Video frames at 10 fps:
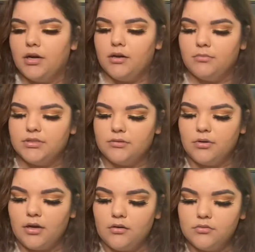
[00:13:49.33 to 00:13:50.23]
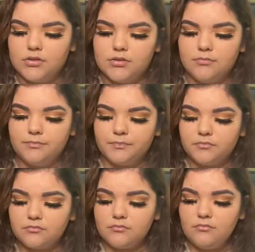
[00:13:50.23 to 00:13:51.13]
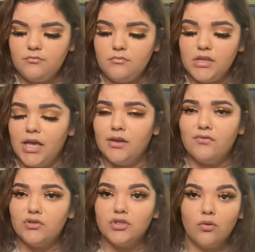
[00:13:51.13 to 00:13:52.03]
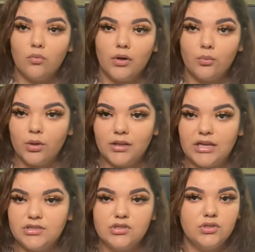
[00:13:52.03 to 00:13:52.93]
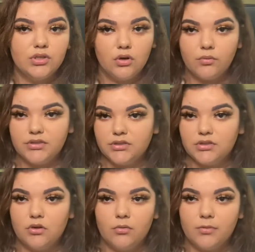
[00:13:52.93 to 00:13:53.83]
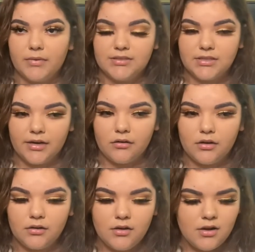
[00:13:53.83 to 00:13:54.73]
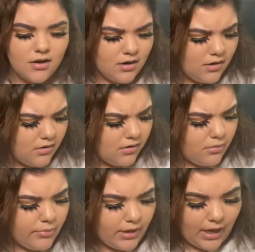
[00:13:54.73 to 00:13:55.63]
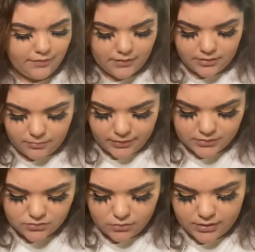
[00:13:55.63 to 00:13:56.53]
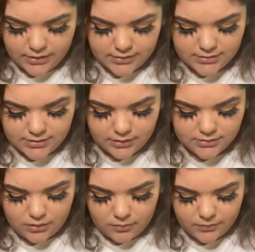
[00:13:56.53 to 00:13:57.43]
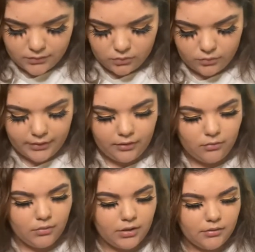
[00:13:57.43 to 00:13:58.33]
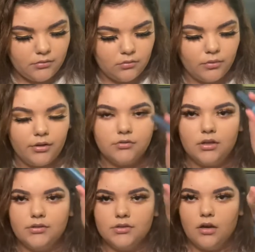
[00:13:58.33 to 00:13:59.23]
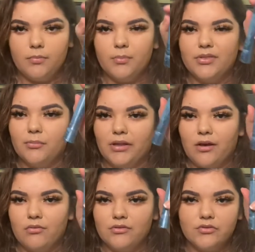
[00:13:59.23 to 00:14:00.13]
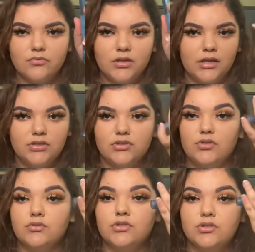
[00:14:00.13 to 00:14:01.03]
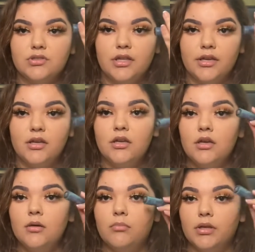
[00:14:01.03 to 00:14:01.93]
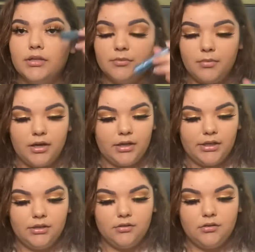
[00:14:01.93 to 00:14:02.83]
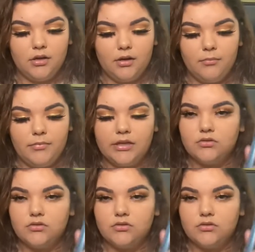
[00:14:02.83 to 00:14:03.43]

me see what else. And if you don't want to wear lashes, you can always just go with mascara. I think the best one is the telescopic L'Oreal telescopic, but the black one. This one I just use just to like blend my natural